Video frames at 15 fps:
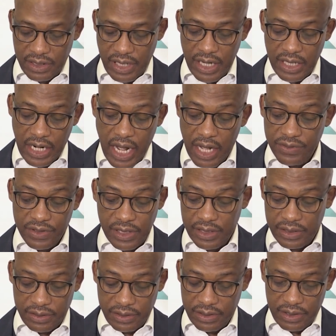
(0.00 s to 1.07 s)
and
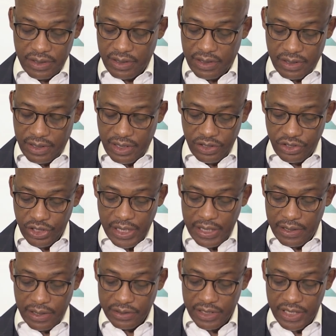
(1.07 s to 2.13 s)
Council in
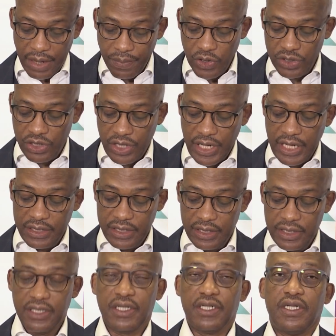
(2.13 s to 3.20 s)
general demonstrate
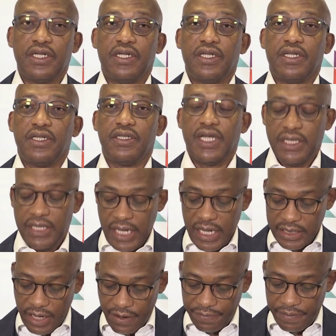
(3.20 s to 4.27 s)
that they are
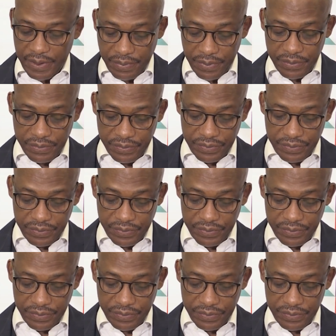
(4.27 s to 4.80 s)
tough people.